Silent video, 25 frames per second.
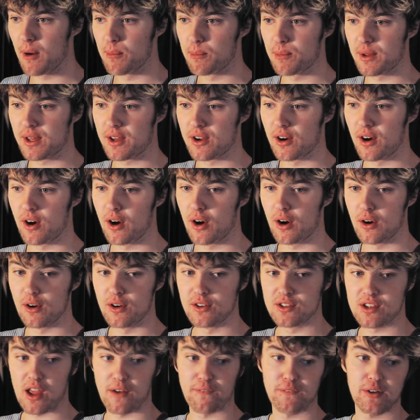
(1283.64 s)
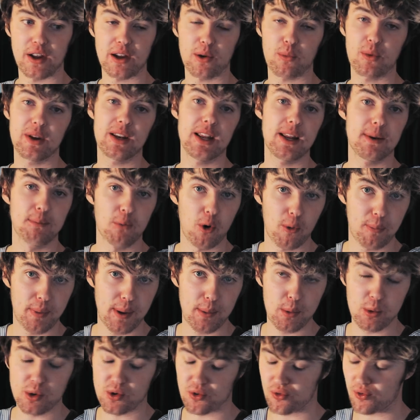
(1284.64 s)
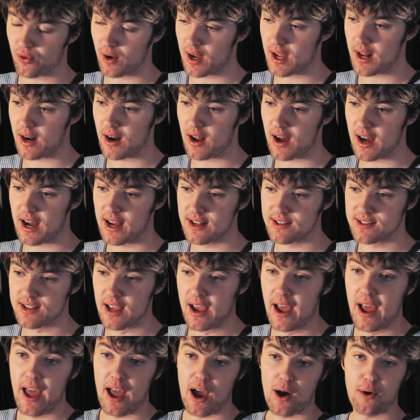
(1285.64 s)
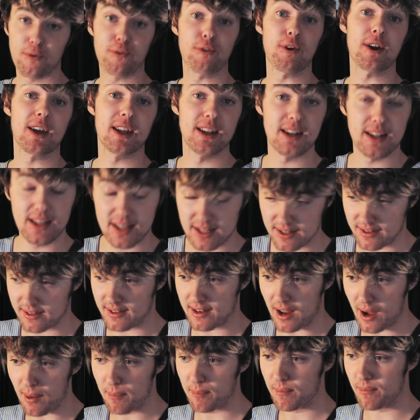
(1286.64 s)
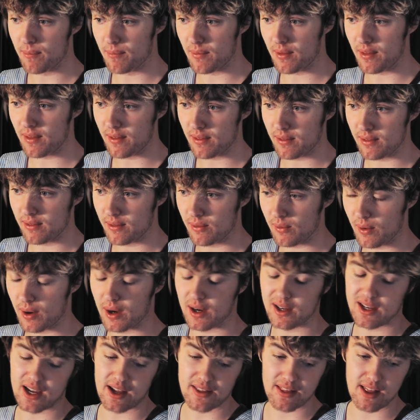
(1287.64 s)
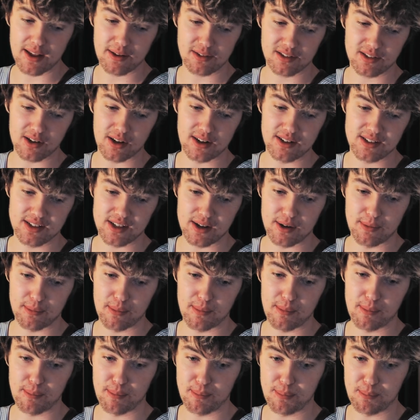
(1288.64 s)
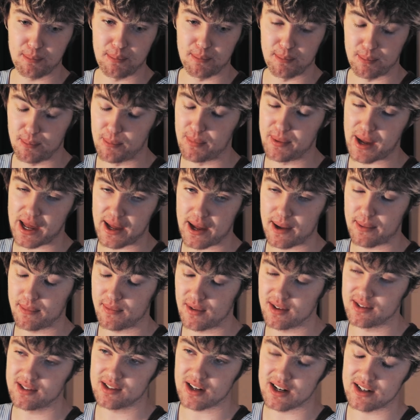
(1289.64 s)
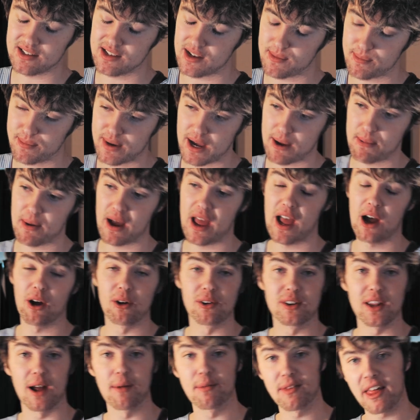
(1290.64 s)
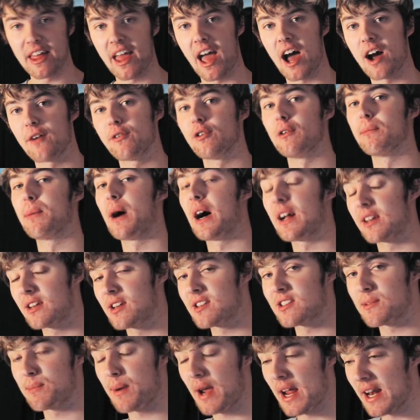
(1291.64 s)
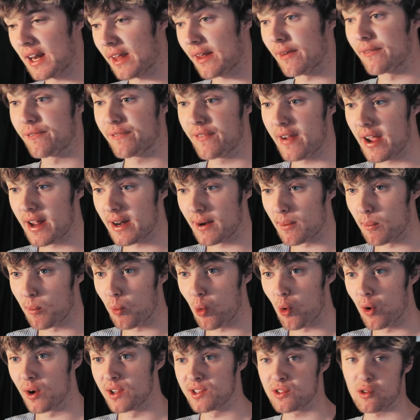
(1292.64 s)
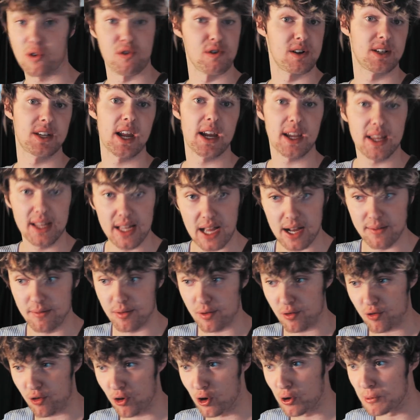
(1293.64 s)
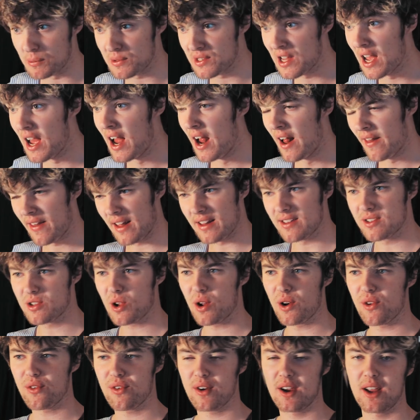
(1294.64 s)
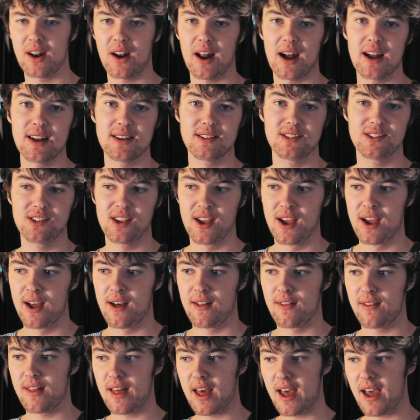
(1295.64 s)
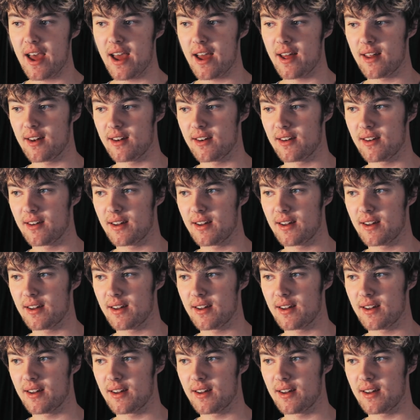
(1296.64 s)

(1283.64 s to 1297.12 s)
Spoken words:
because I think we need more people to realize how freaking dumb... Okay, that's going to sound bad. This is going to sound bad, but how dumb they are for participating in fandom wars or attacking other groups. They just got to realize that